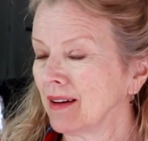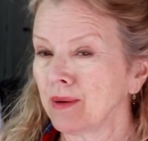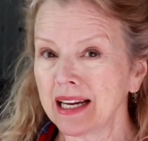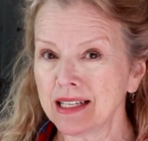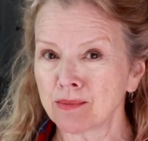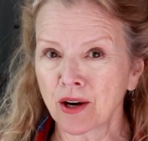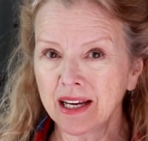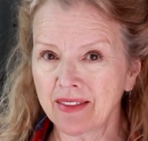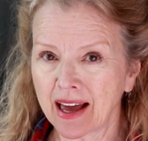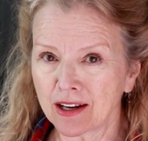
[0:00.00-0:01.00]
But he's
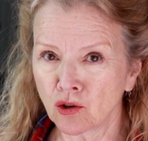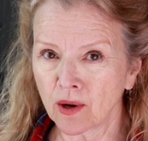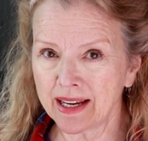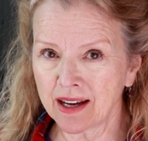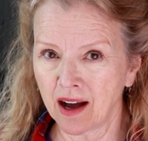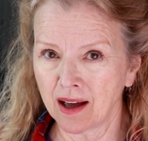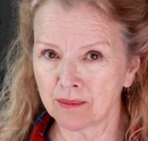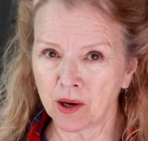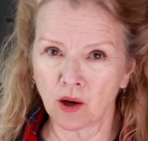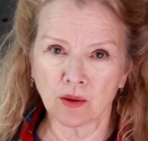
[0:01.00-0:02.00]
bringing that great
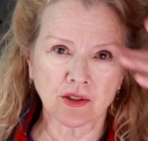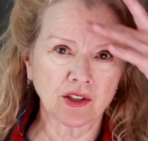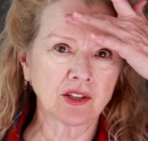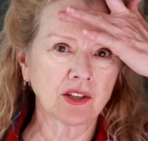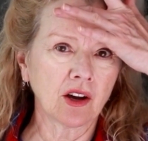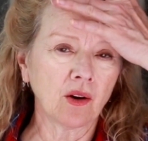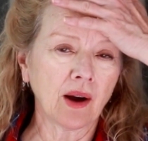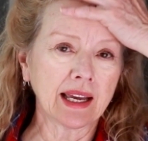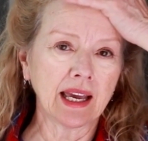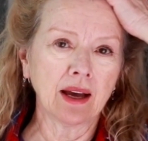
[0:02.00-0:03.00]
compost, so
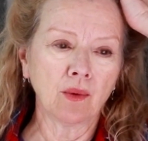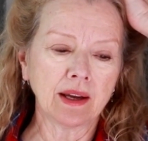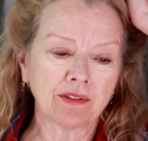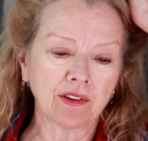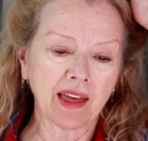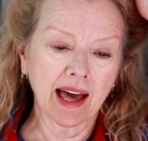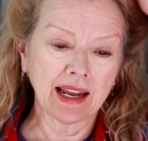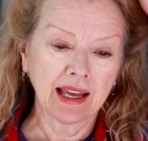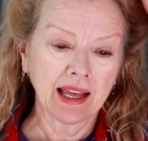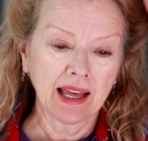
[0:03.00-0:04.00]
I can't wait for
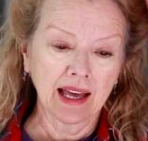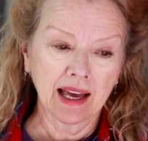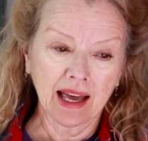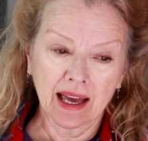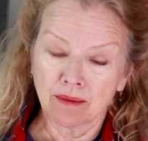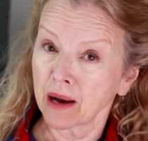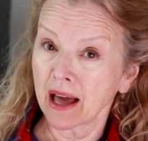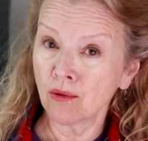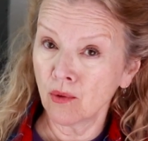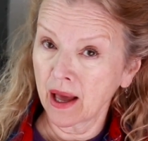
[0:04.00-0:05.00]
that. And
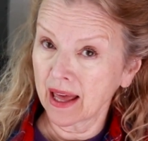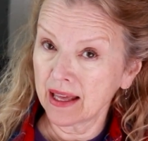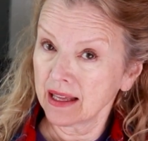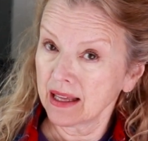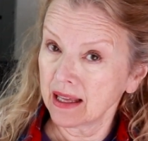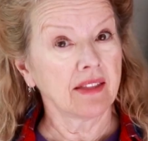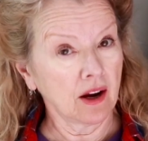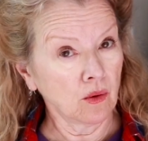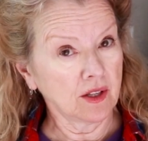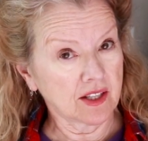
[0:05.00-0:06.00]
by the way,
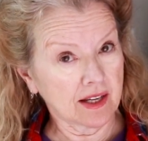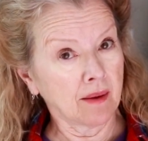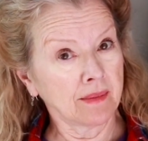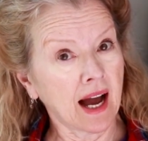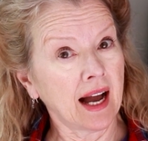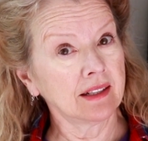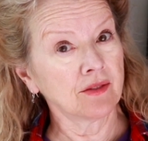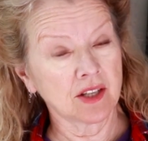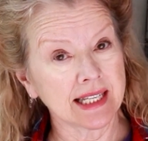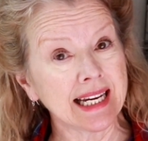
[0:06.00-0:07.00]
there was some kind
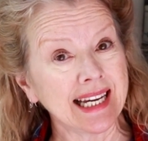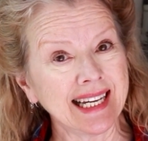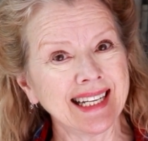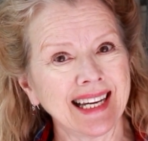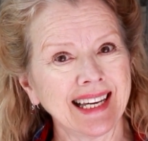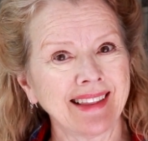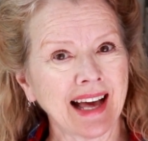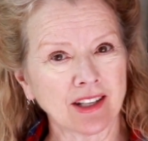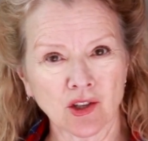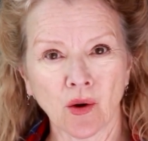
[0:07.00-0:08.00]
of seed in
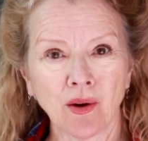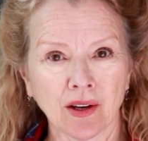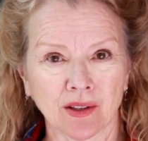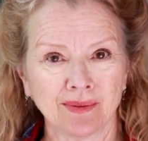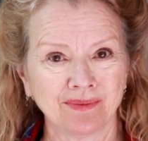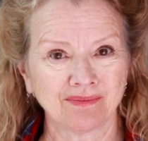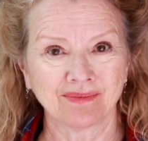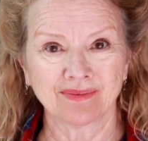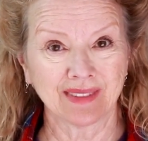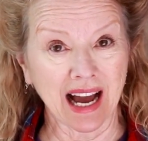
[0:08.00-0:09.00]
that soil,
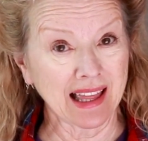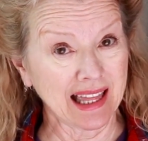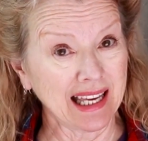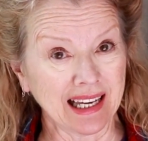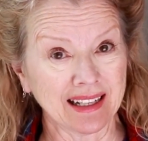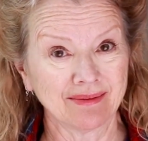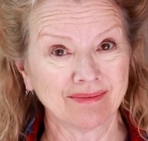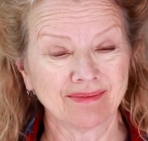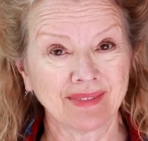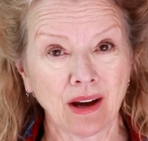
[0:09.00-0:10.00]
I think,
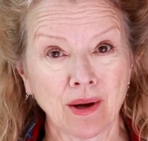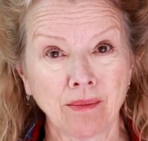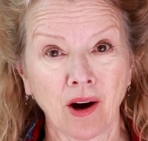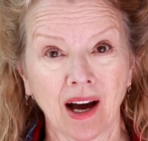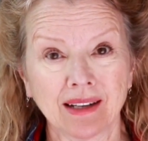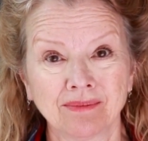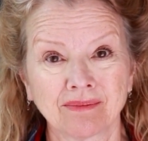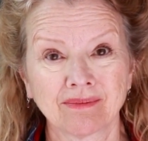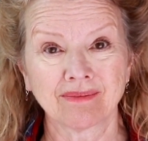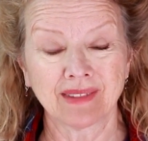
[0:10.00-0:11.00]
that we bought,
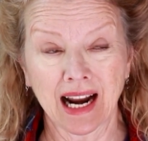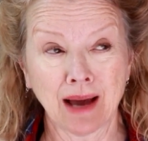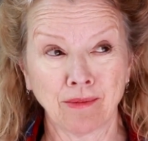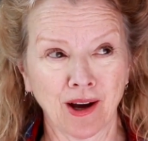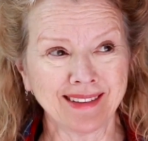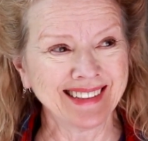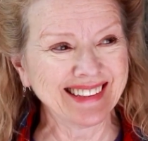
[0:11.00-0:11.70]
that I bought.